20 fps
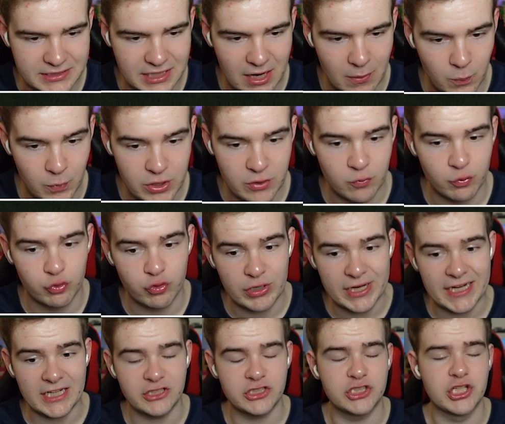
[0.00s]
Can we
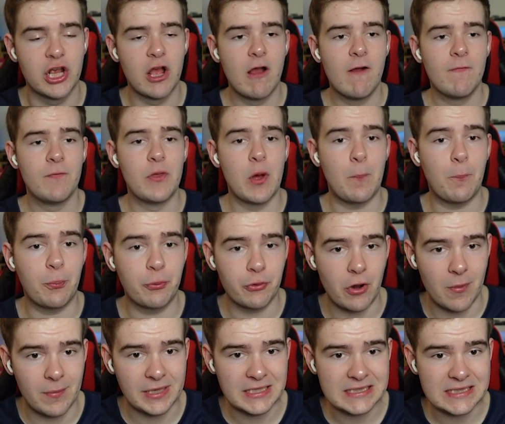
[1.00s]
reach the
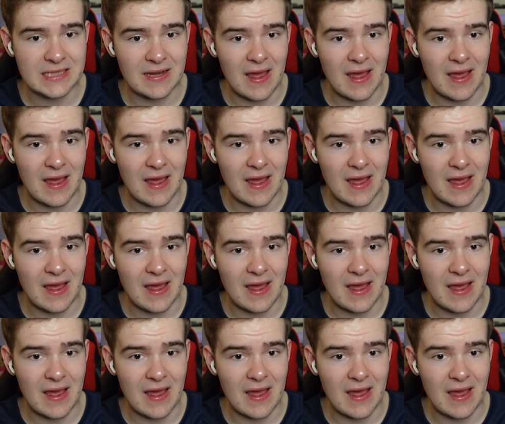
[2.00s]
promised